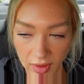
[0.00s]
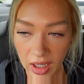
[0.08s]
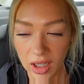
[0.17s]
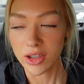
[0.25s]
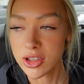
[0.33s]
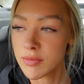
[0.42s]

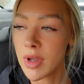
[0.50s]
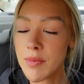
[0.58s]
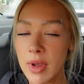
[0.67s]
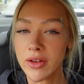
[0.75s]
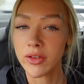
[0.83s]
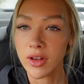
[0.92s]
I also might
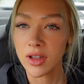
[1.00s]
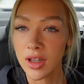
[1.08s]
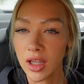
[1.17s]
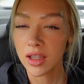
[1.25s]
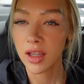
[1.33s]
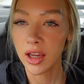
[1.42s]
pay for the
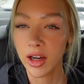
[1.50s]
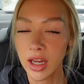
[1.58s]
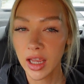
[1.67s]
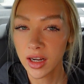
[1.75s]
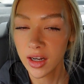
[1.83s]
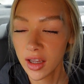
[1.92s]
Air
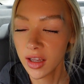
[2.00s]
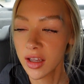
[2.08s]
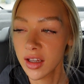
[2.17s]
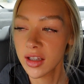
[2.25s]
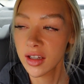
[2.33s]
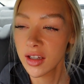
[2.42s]
Canada,
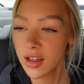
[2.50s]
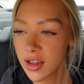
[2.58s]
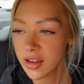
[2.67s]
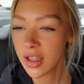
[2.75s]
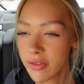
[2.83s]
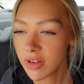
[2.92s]

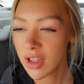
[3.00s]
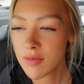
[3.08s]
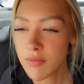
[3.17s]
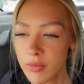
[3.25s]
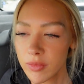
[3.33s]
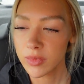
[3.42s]
they
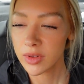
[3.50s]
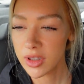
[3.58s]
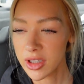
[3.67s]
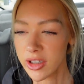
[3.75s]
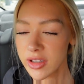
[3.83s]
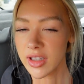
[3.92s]

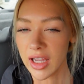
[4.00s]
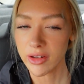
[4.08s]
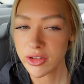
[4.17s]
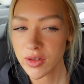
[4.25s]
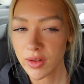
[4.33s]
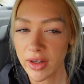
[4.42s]
have their
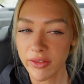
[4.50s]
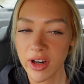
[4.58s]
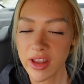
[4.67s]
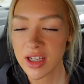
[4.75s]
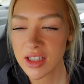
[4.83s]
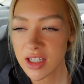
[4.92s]
lounge or whatever. I
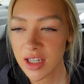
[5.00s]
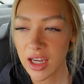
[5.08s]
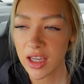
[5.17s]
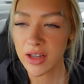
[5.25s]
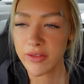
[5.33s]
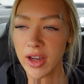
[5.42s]
think it's like
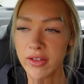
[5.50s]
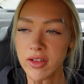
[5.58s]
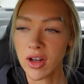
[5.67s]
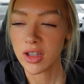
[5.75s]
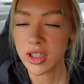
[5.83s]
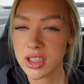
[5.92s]

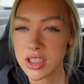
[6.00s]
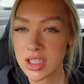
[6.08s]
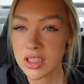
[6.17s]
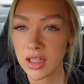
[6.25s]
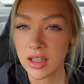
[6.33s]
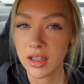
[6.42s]
$85 to
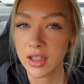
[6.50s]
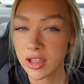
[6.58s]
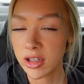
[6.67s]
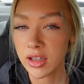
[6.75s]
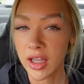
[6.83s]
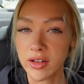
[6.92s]
sit in
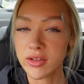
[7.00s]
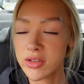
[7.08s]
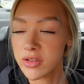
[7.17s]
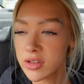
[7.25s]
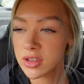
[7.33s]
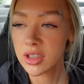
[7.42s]
their lounge.
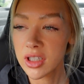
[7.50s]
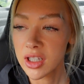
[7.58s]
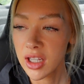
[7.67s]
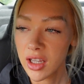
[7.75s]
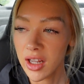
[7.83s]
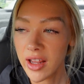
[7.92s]

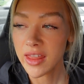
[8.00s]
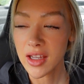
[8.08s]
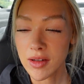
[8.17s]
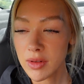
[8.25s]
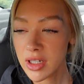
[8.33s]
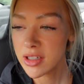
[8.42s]
I think
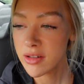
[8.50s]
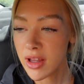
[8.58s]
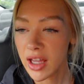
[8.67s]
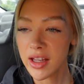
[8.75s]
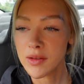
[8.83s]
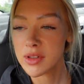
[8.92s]
I'm gonna do
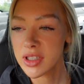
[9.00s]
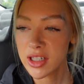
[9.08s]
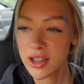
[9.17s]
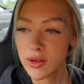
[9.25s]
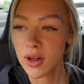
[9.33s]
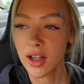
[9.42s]
that. I'm just
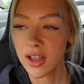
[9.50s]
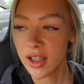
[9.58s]
gonna go all